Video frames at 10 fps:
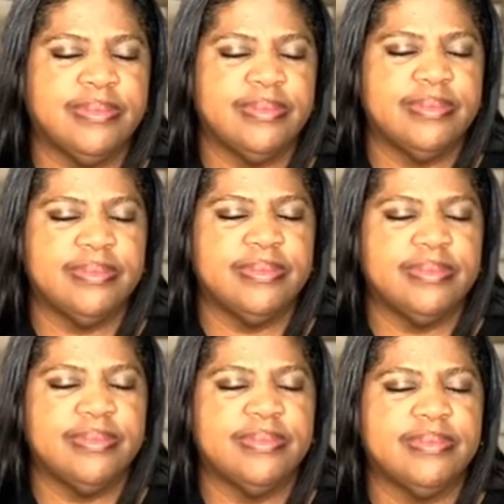
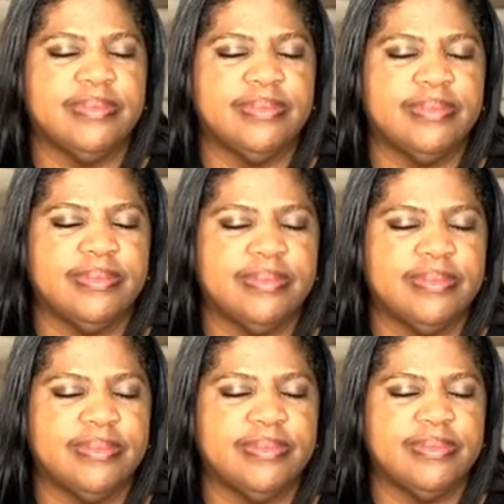
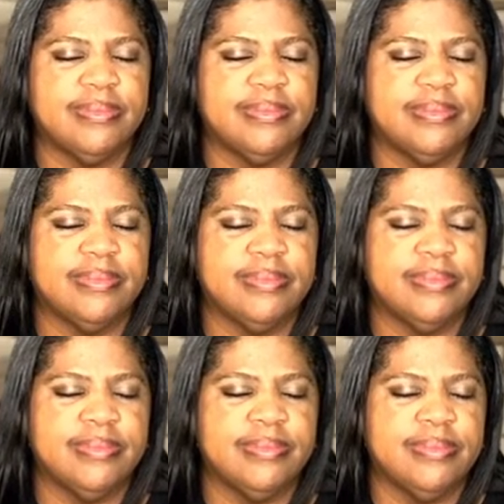
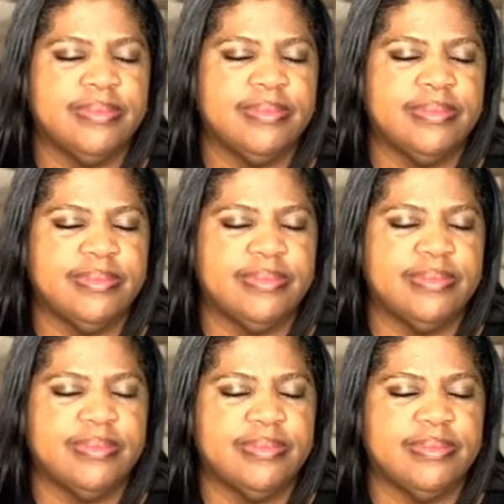
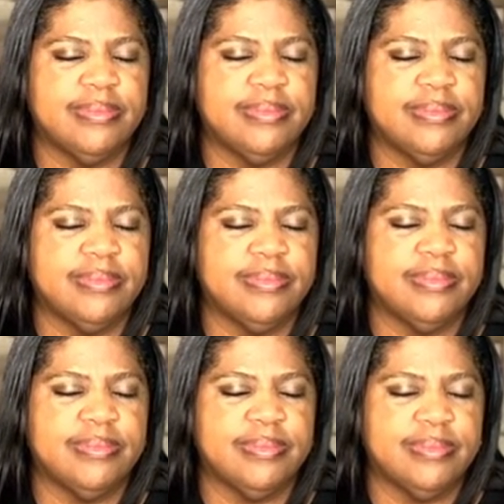
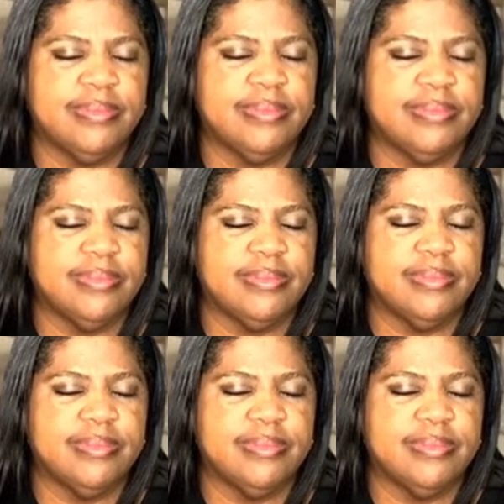[no speech]